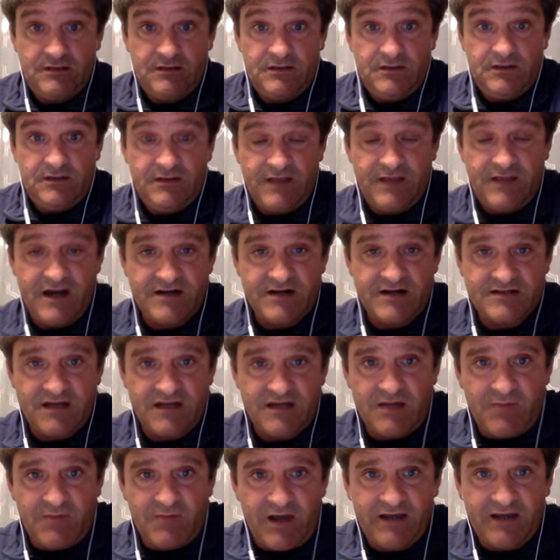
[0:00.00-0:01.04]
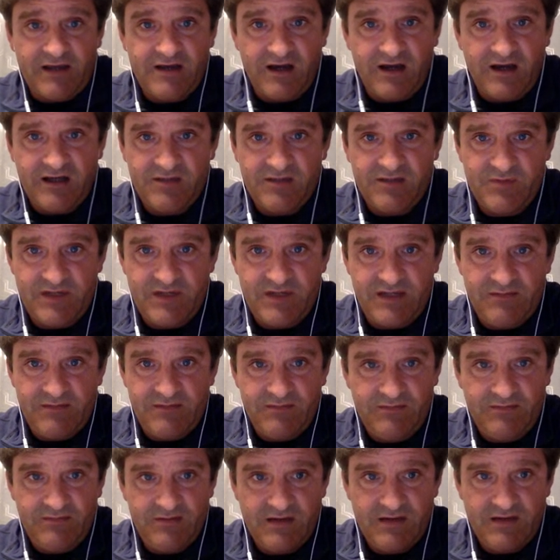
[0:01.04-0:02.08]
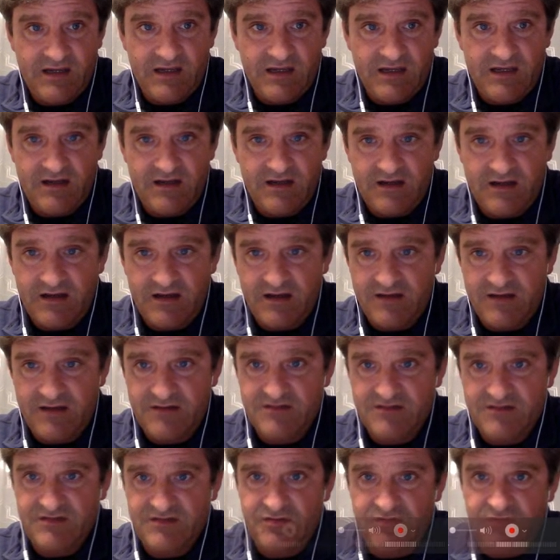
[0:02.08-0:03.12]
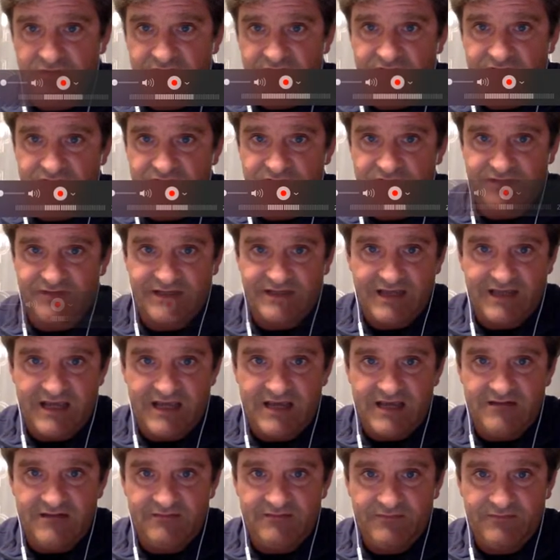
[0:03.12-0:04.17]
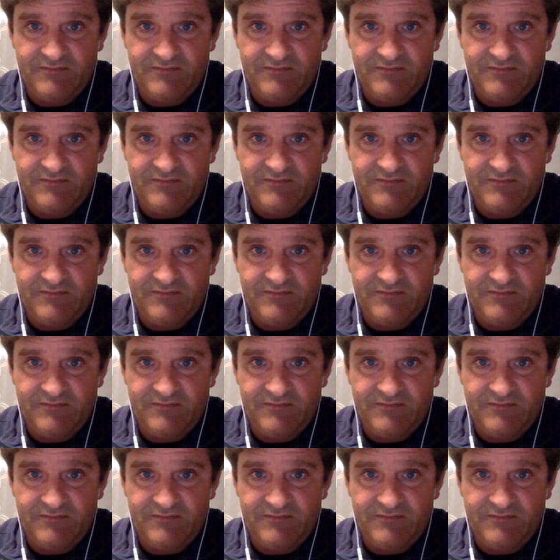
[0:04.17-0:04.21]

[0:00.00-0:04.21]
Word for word: And there's uh, Mike Huckabee, and uh, there's two individuals again,